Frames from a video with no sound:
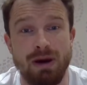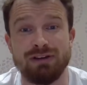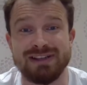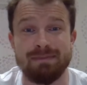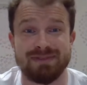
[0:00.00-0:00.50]
I'm
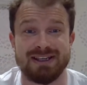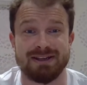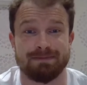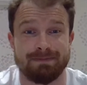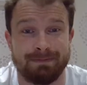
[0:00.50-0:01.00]
half
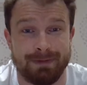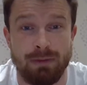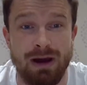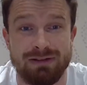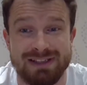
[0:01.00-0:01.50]
tempted.
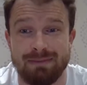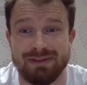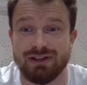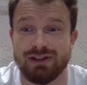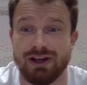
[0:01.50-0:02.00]

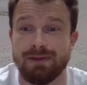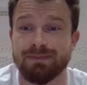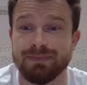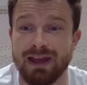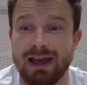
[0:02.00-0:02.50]
You know.
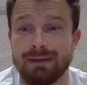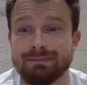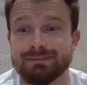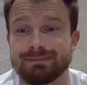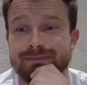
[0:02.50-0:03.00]

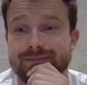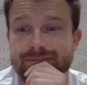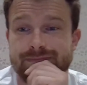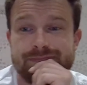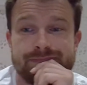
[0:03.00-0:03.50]

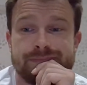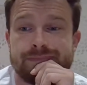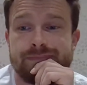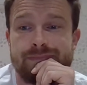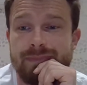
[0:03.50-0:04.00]

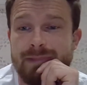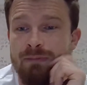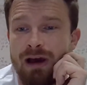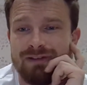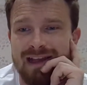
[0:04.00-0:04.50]

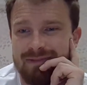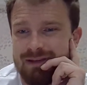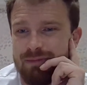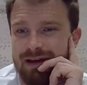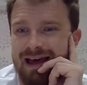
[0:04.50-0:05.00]
I'm half
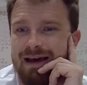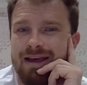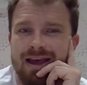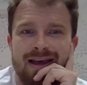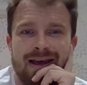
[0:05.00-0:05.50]
tempted by that.